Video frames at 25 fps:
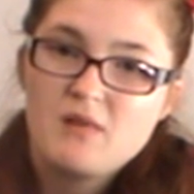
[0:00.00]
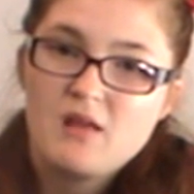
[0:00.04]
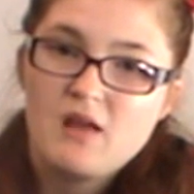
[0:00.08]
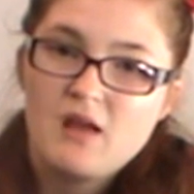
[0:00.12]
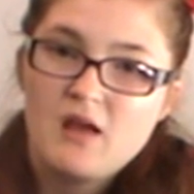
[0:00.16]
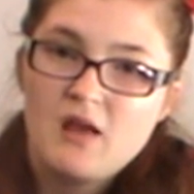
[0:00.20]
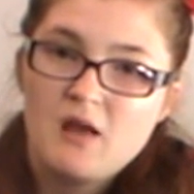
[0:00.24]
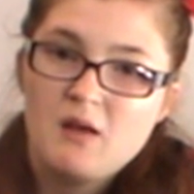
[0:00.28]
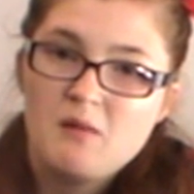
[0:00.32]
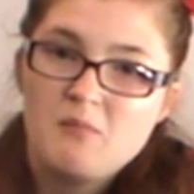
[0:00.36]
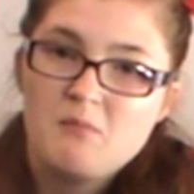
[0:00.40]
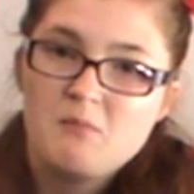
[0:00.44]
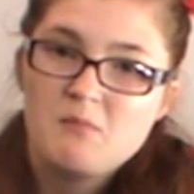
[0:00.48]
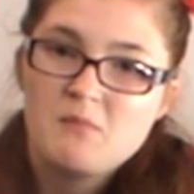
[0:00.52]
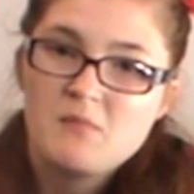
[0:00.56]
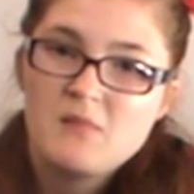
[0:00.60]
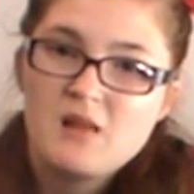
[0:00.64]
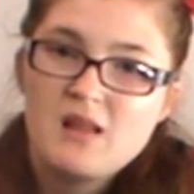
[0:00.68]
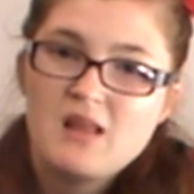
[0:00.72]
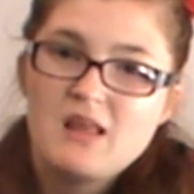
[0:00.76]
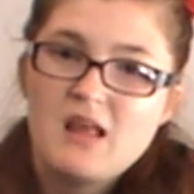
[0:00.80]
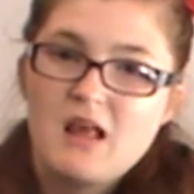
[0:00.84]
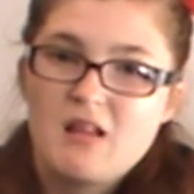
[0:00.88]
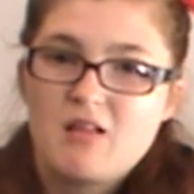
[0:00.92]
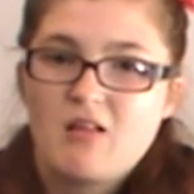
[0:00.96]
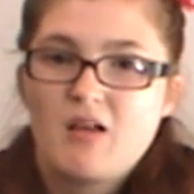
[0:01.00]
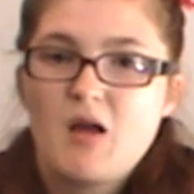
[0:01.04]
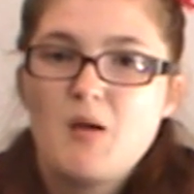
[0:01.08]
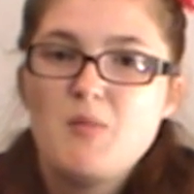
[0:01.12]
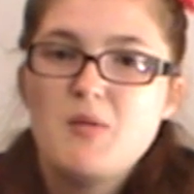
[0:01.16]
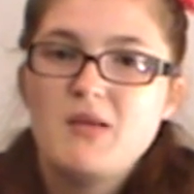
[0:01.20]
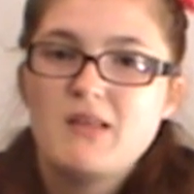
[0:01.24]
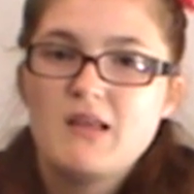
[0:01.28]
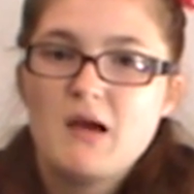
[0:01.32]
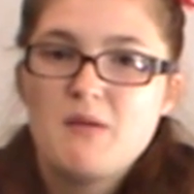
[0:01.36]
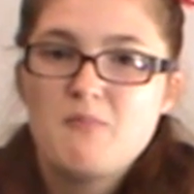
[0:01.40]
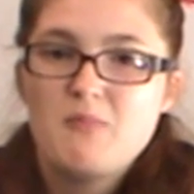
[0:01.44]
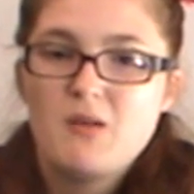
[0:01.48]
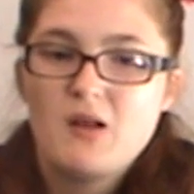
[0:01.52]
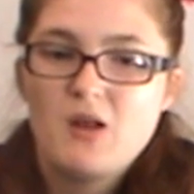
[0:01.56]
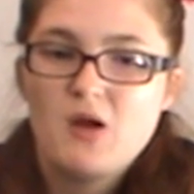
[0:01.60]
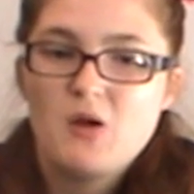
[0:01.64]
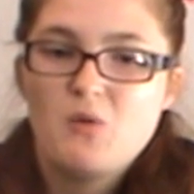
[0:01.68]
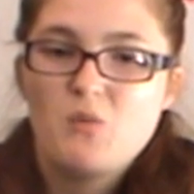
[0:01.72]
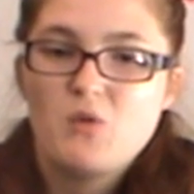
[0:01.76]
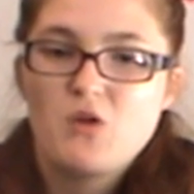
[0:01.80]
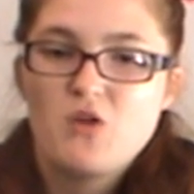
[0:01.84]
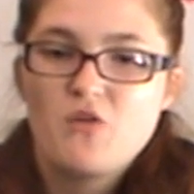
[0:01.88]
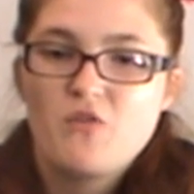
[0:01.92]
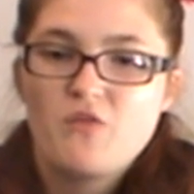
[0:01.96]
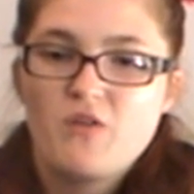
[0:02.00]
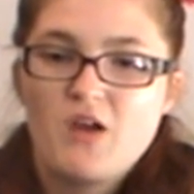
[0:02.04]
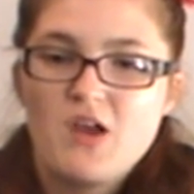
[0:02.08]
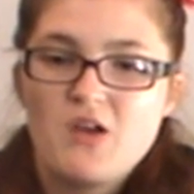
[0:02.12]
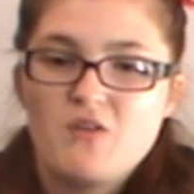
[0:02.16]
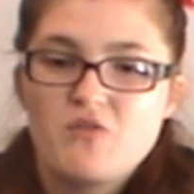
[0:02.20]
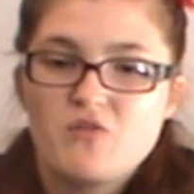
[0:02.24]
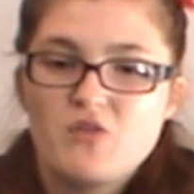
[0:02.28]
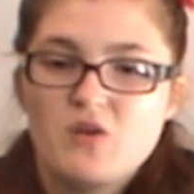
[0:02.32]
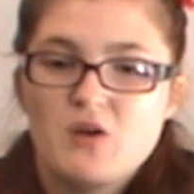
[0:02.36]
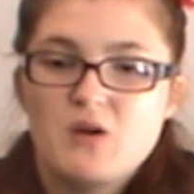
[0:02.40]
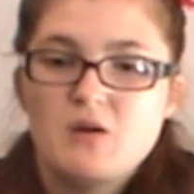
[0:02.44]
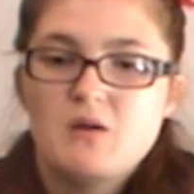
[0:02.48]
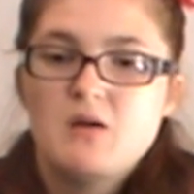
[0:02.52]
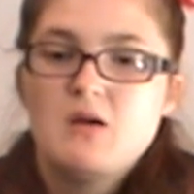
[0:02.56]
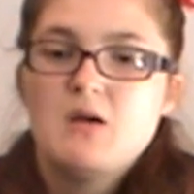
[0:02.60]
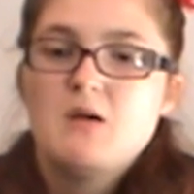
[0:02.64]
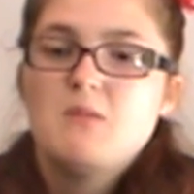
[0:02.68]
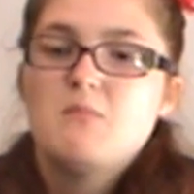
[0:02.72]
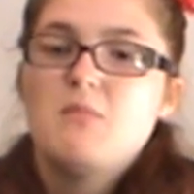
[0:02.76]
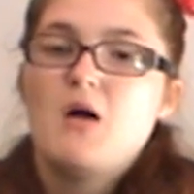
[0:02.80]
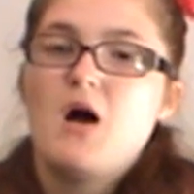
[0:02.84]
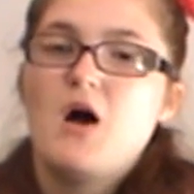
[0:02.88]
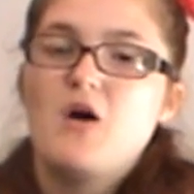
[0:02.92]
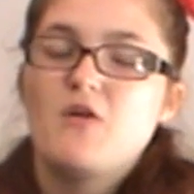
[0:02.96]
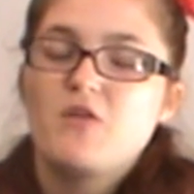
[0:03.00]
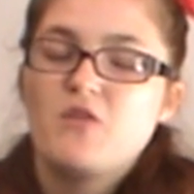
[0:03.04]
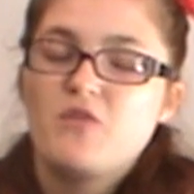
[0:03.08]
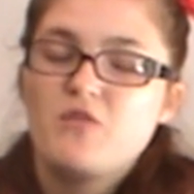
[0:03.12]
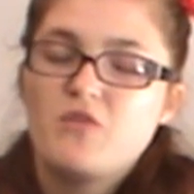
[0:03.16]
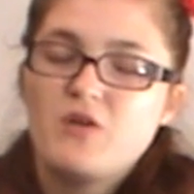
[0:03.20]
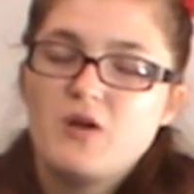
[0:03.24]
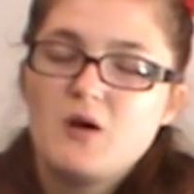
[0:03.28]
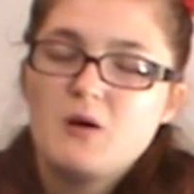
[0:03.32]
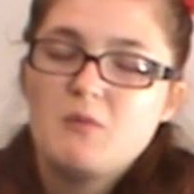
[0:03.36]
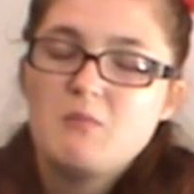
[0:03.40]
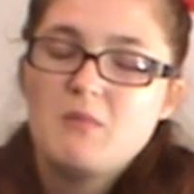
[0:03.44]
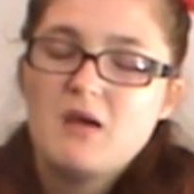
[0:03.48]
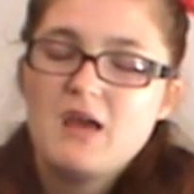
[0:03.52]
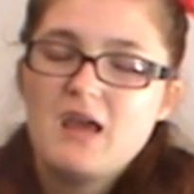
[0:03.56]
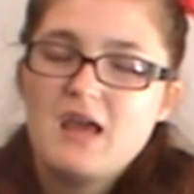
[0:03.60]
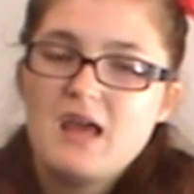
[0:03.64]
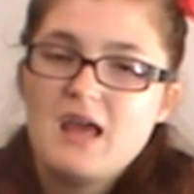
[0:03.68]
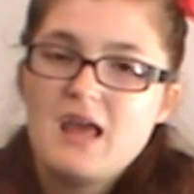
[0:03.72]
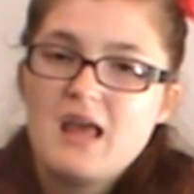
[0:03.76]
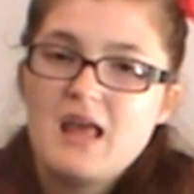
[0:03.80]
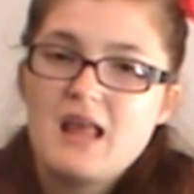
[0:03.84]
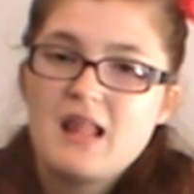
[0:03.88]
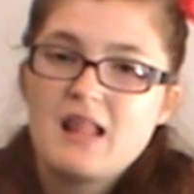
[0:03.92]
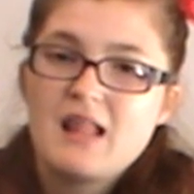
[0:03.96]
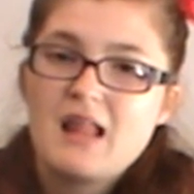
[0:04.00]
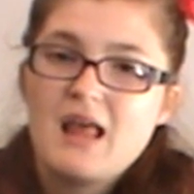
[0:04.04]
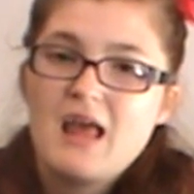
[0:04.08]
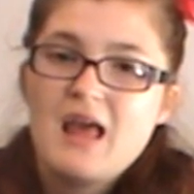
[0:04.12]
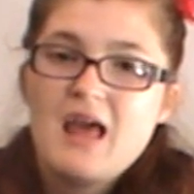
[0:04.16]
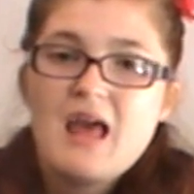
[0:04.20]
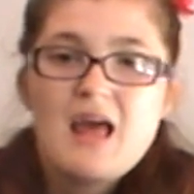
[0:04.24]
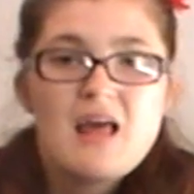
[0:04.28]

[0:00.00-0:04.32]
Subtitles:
Yeah, so comment down below what your favourite part of the film is.